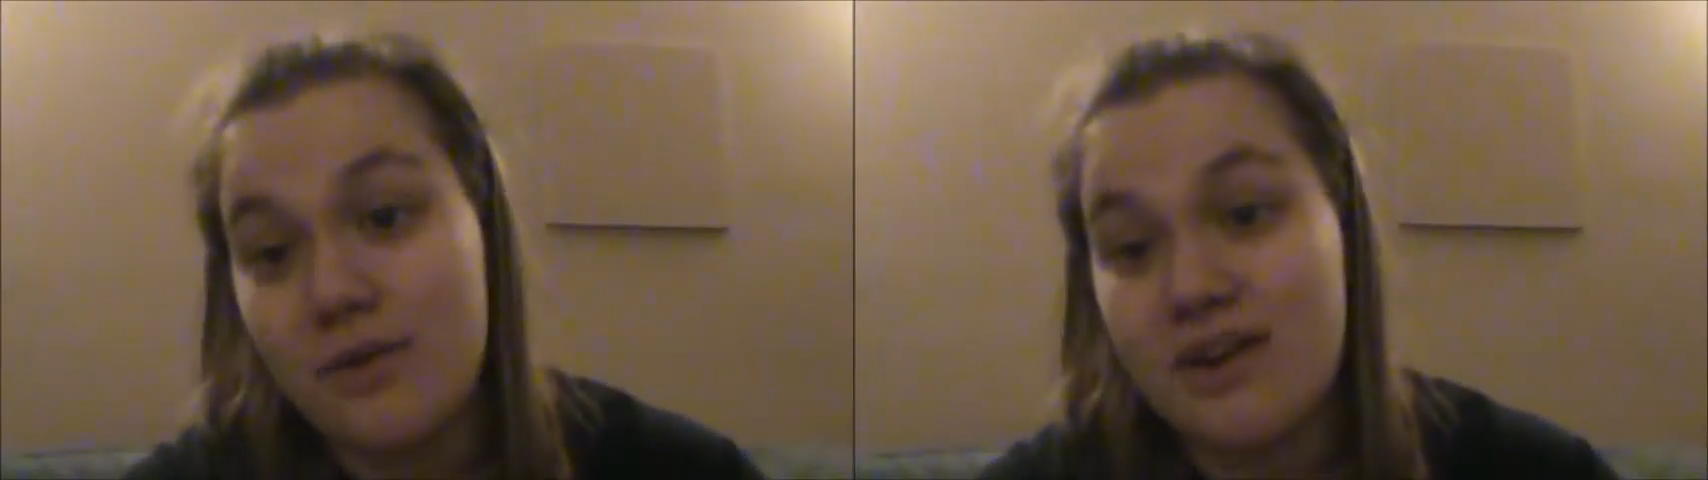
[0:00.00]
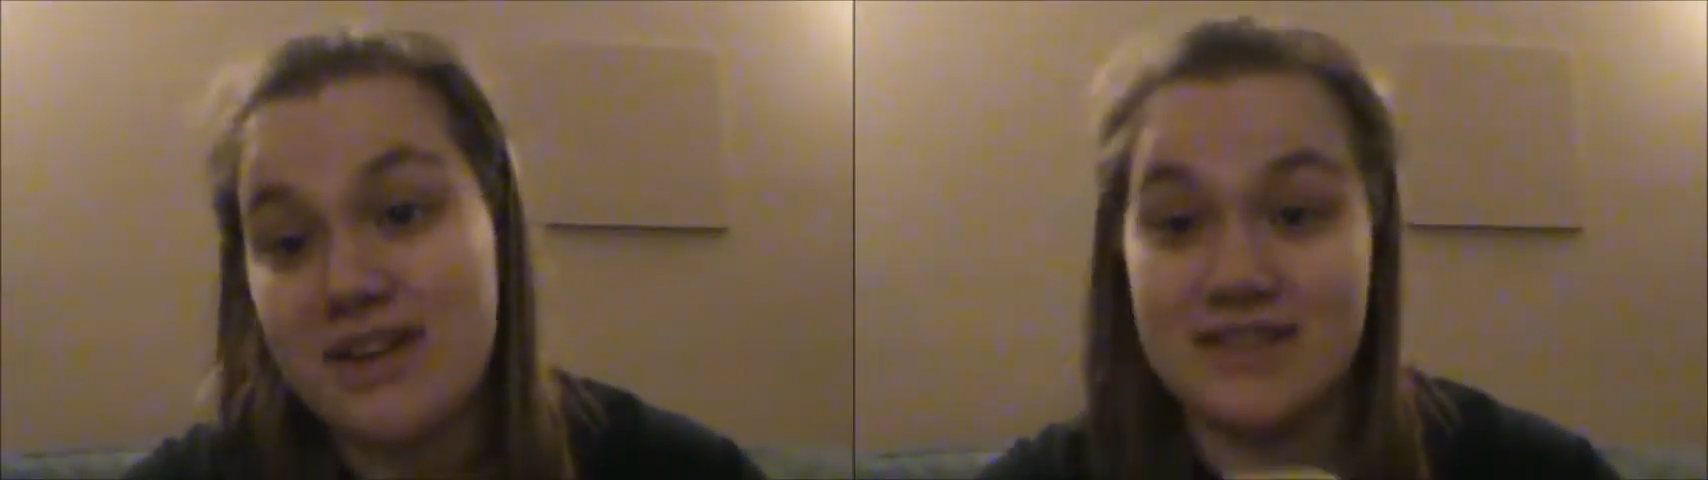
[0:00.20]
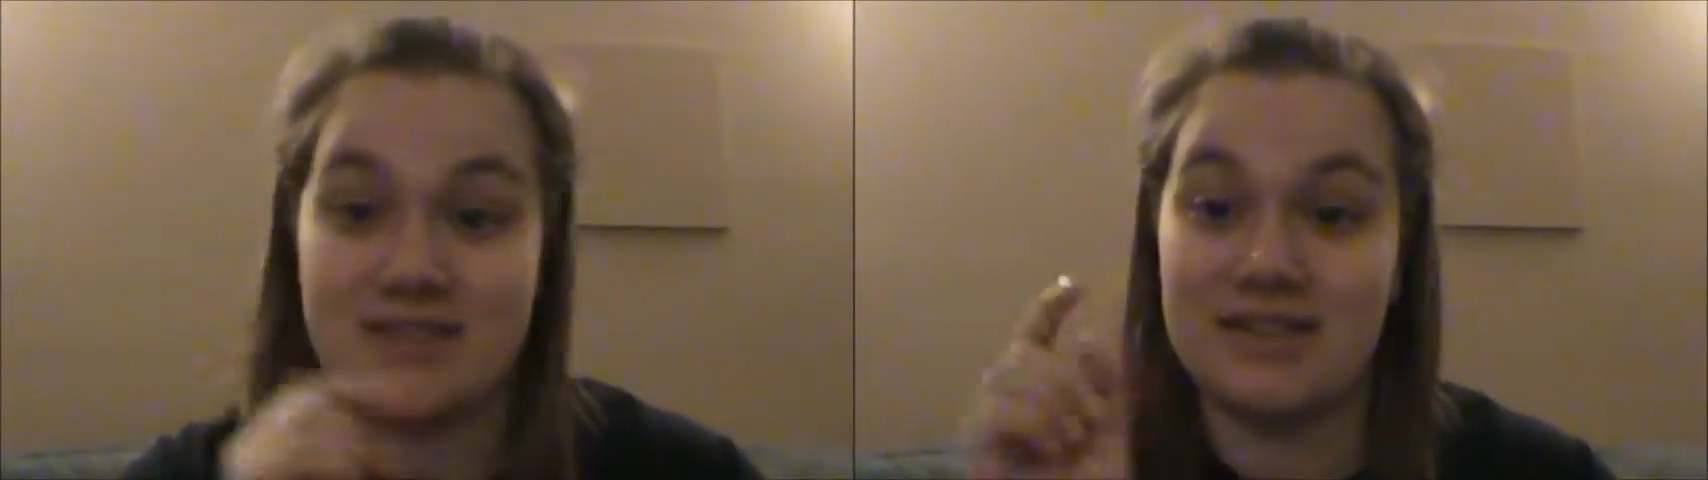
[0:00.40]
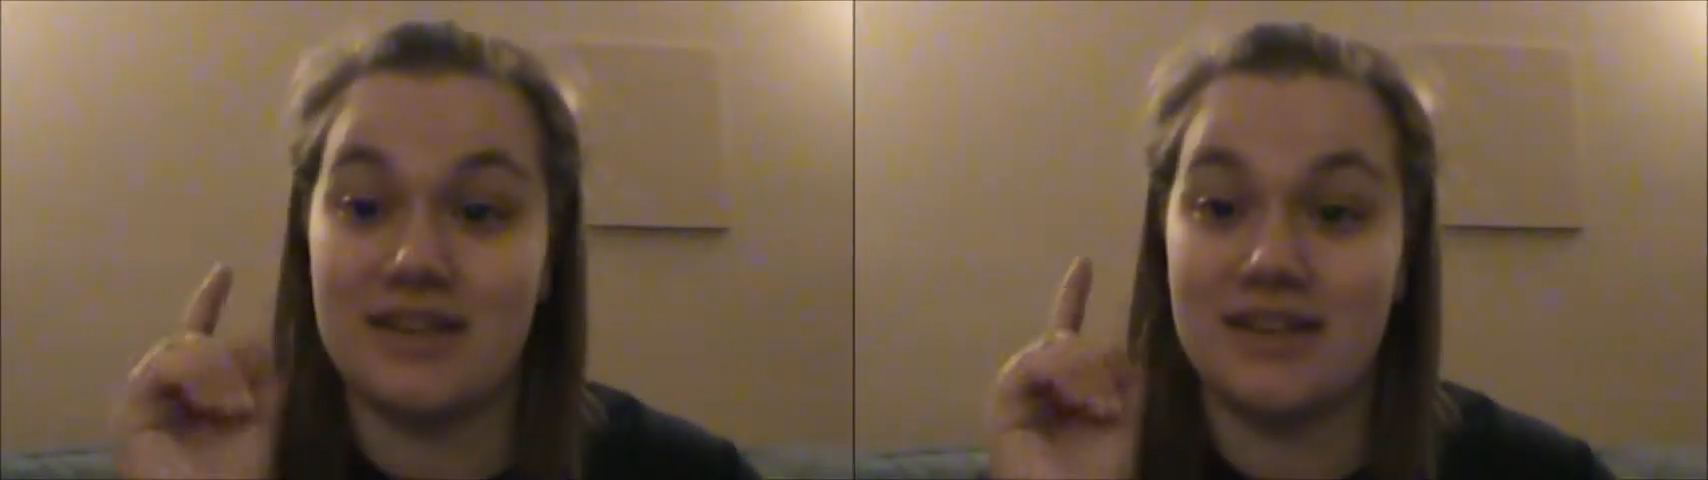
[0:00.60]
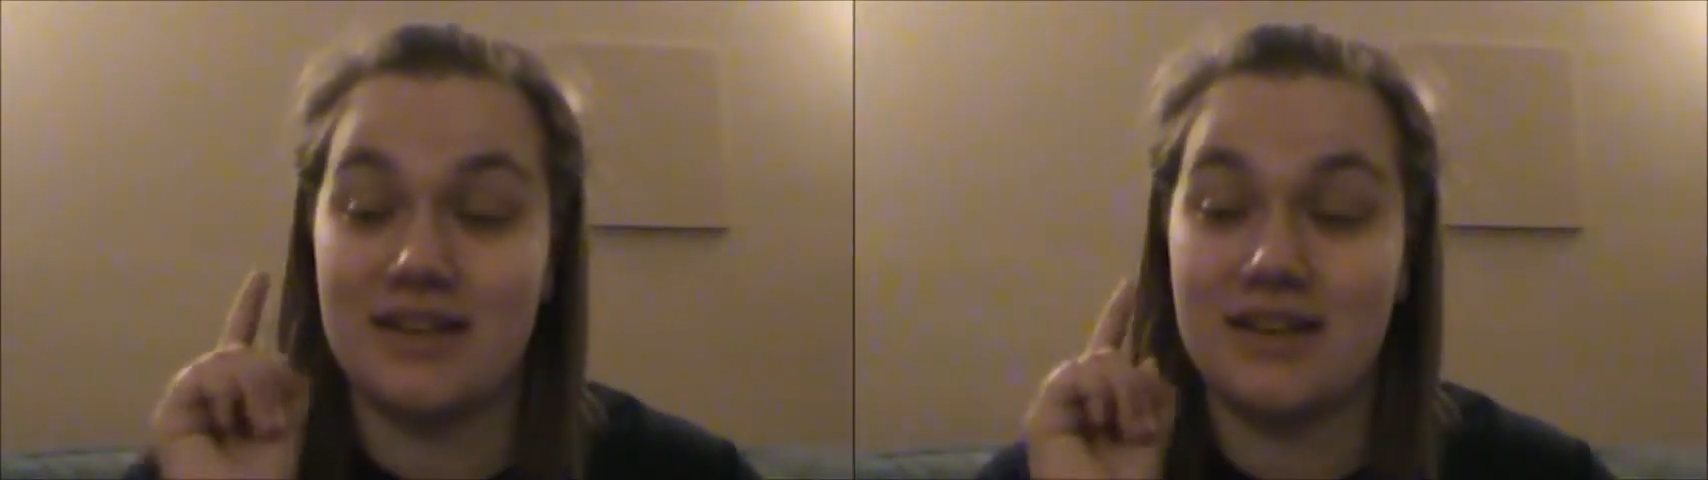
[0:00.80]
is
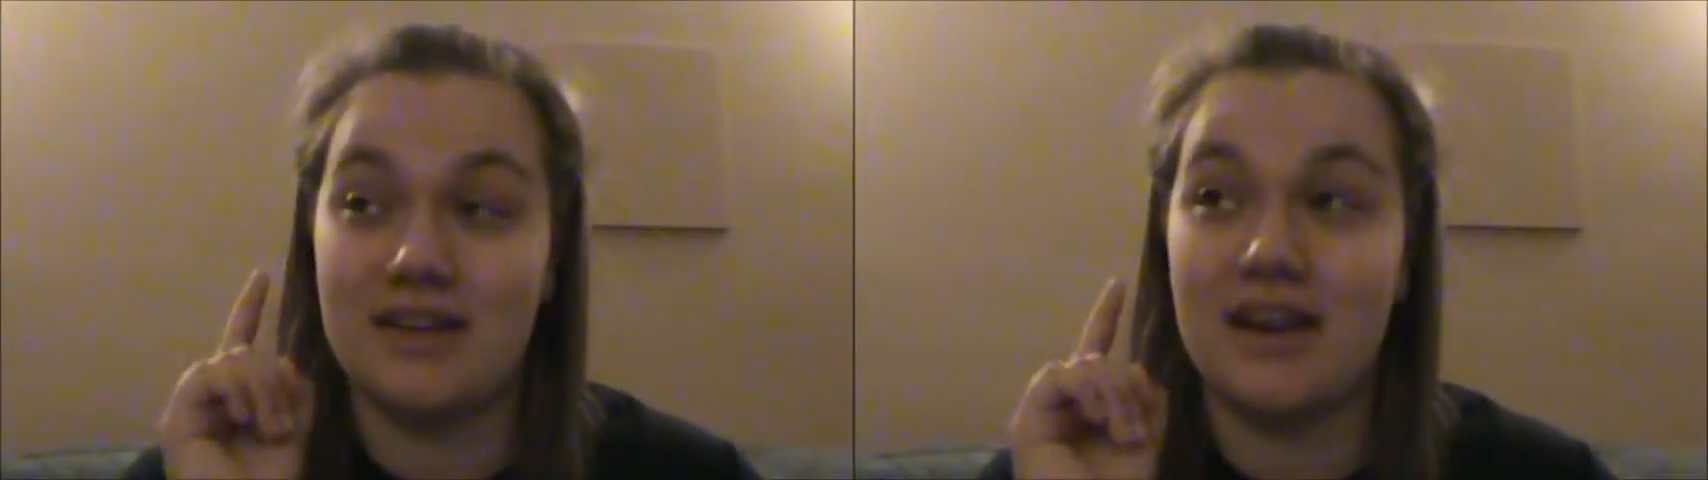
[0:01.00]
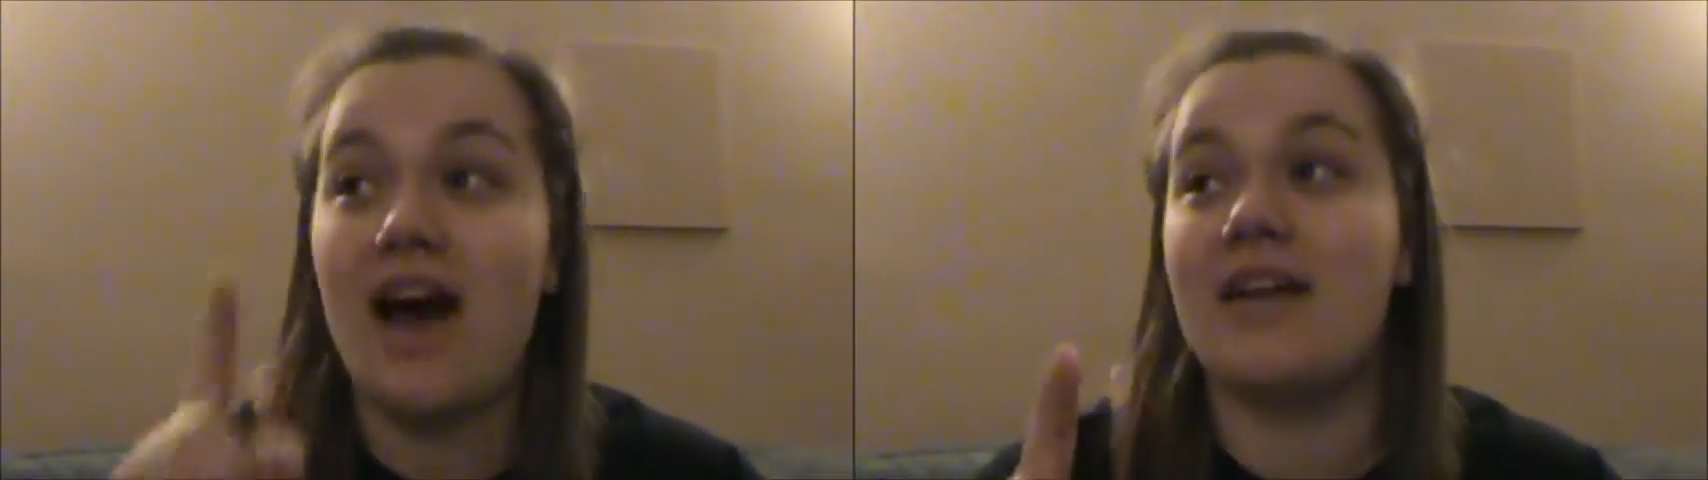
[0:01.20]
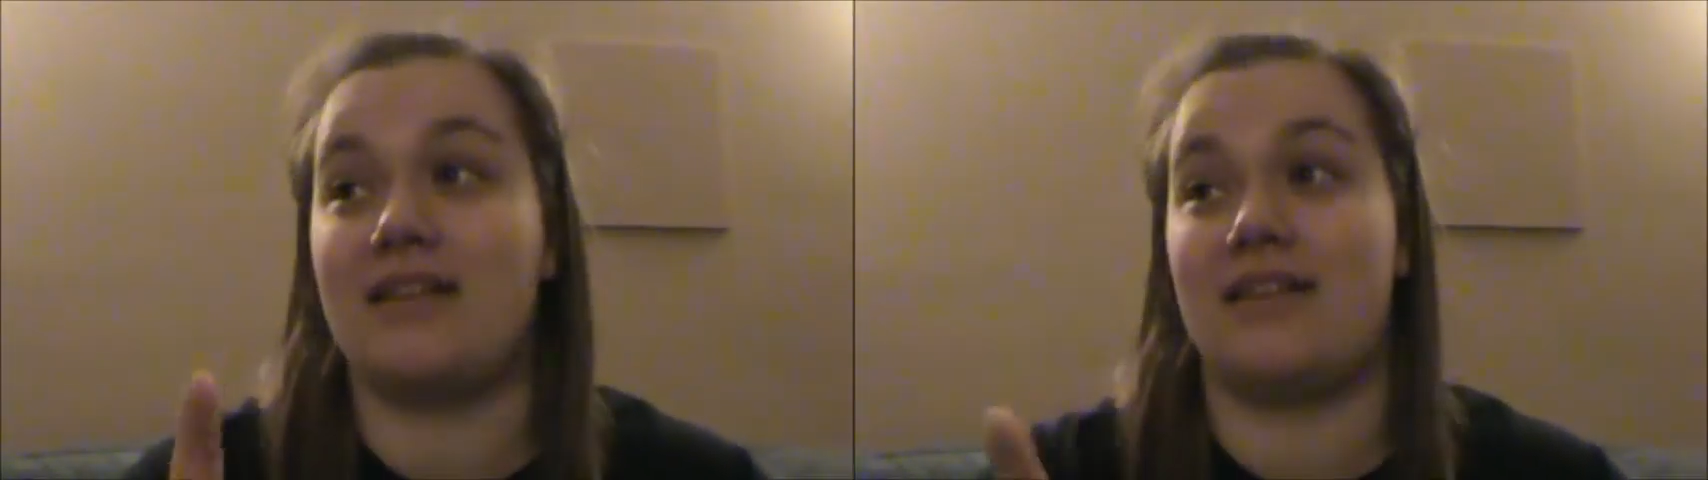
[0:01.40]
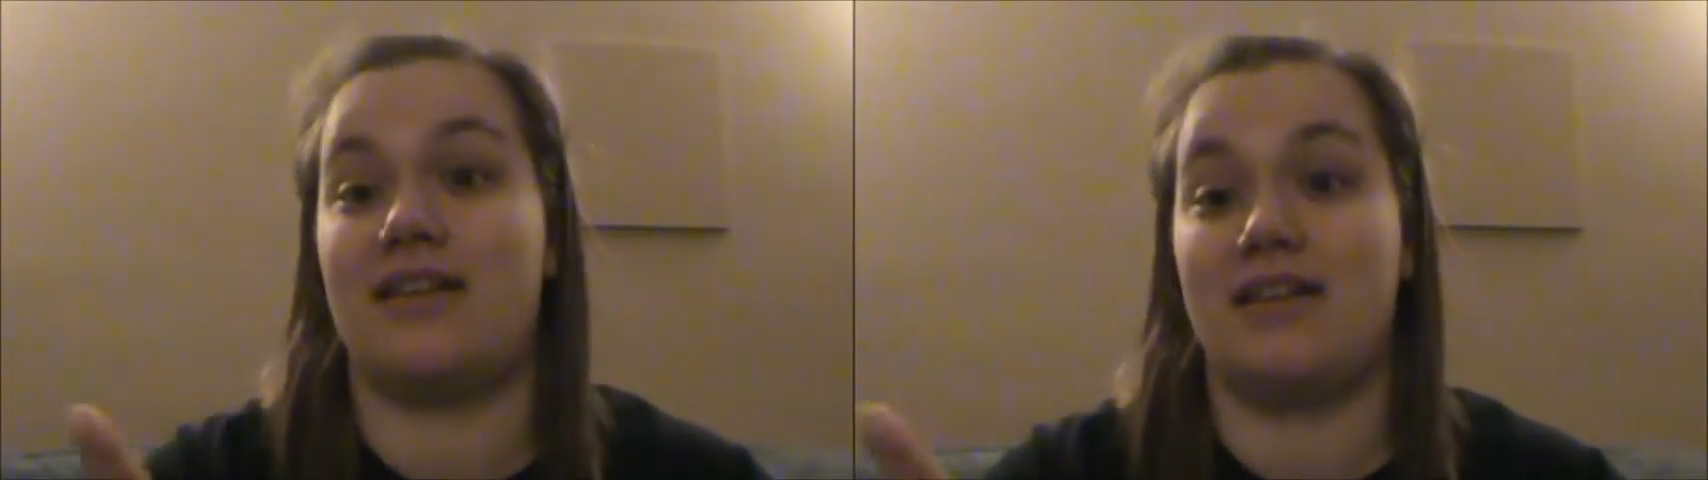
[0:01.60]
not